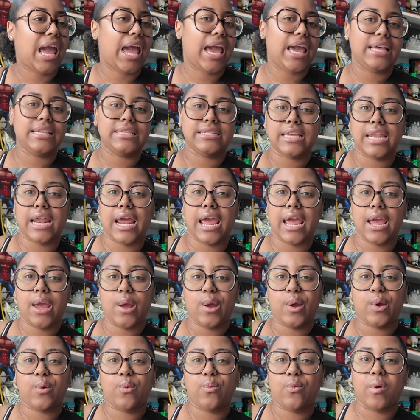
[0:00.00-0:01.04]
And
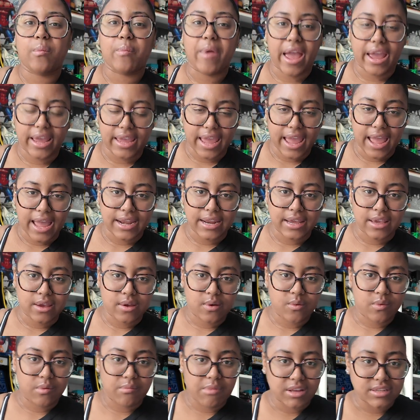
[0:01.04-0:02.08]
today we're back at it.
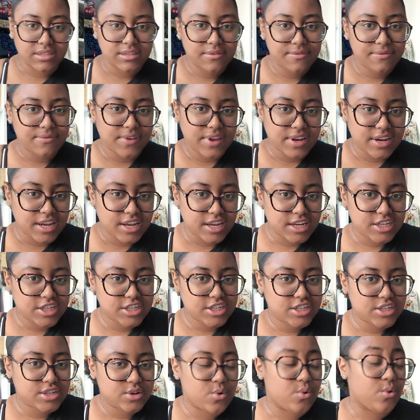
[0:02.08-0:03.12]
We're about to
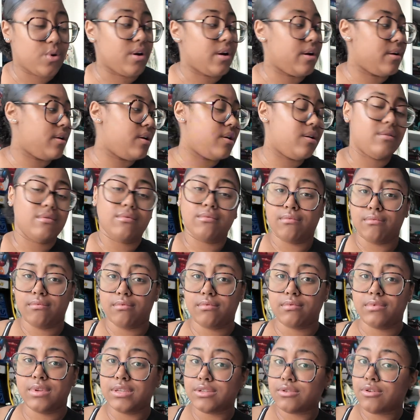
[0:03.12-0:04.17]
finish, or
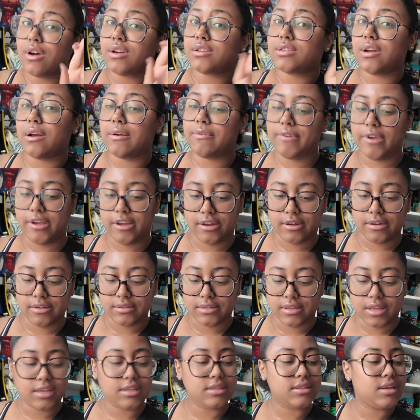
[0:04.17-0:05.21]
let's cross our fingers.
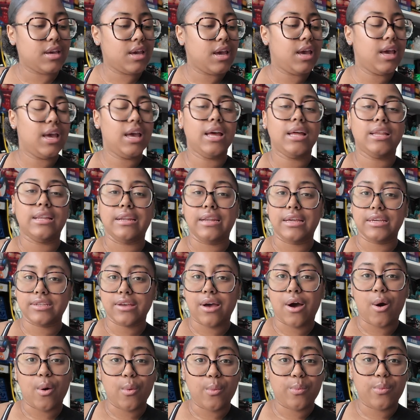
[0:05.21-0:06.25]
Let's
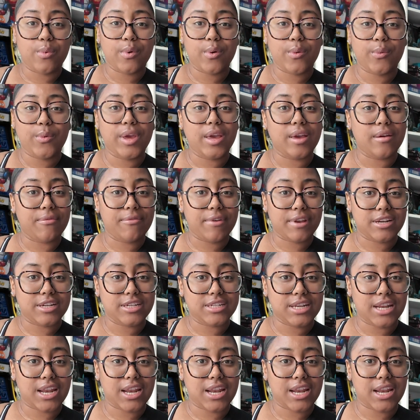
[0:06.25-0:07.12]
hope we can finish